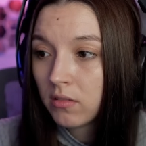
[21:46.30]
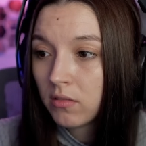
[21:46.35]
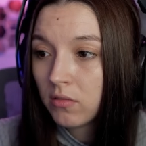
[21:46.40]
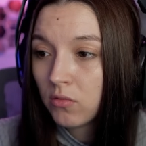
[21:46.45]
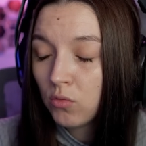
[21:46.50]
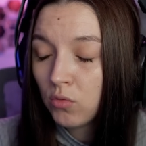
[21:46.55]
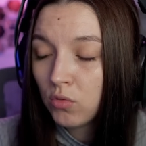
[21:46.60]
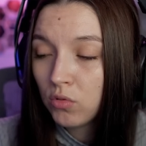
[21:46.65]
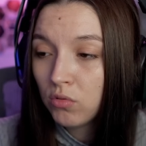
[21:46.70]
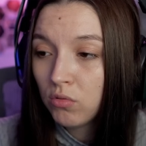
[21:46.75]

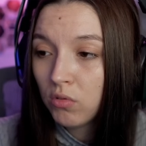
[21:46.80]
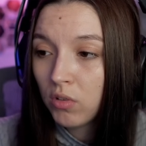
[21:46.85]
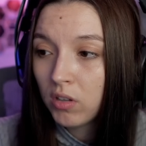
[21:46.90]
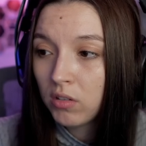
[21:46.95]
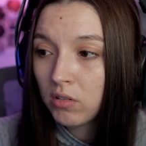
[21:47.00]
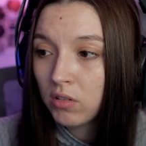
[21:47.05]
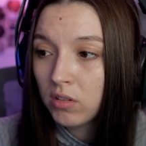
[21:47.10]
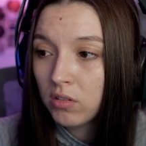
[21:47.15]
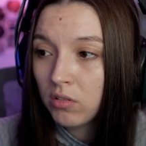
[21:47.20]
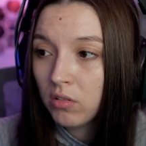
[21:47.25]
What I
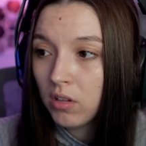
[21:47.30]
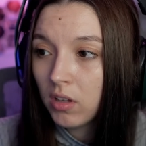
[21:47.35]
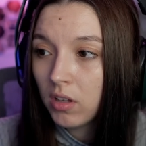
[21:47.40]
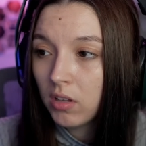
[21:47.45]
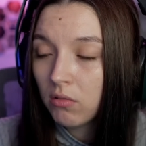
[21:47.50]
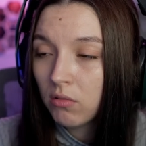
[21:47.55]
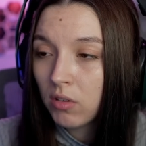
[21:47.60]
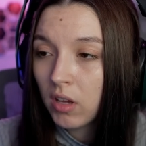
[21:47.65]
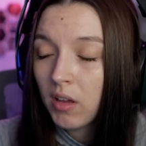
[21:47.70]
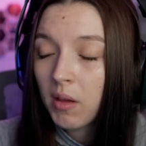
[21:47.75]
did
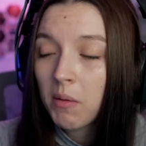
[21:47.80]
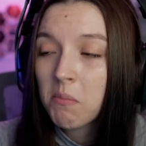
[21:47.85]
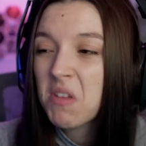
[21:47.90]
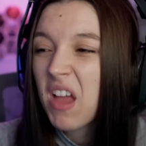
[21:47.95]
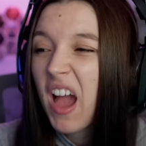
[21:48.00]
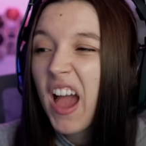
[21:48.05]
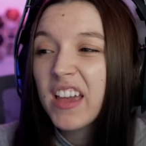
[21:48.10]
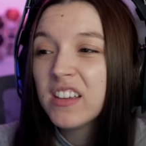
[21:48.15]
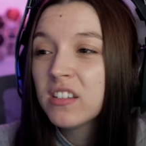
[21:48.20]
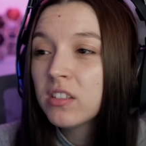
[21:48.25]
get, I
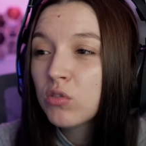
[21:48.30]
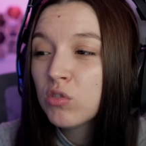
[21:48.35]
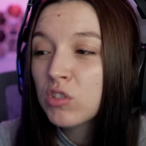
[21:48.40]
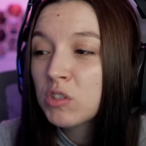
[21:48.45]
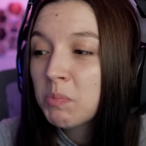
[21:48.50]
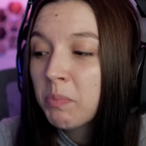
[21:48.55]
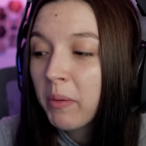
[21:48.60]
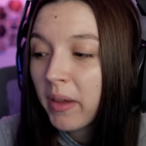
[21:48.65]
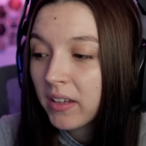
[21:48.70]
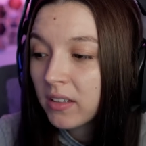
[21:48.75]
mean, I
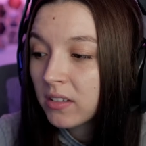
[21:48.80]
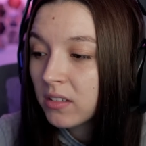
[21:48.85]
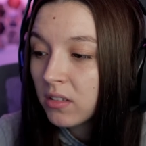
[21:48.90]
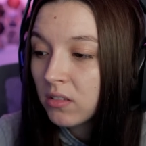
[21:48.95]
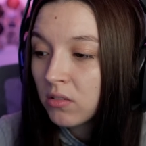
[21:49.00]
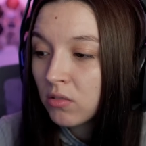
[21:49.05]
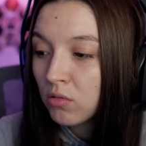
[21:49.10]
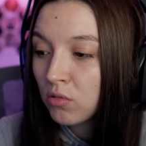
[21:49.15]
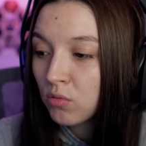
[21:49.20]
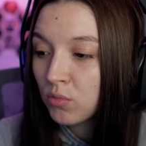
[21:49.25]

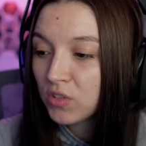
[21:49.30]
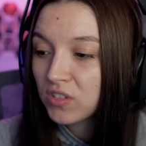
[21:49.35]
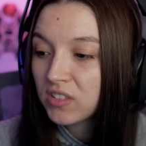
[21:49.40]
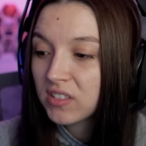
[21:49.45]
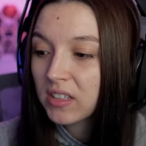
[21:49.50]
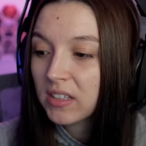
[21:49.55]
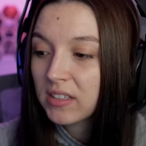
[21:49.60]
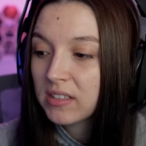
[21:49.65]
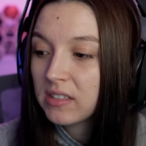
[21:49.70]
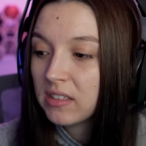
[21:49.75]
suspected you, you were
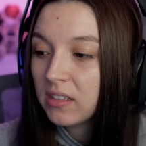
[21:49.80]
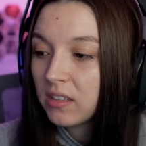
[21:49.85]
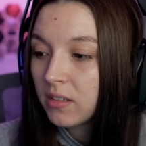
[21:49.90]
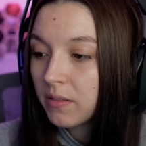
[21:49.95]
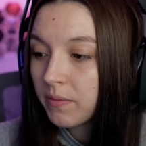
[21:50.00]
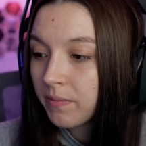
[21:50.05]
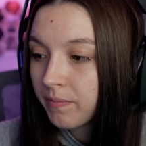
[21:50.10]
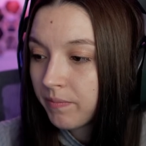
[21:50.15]
sussy.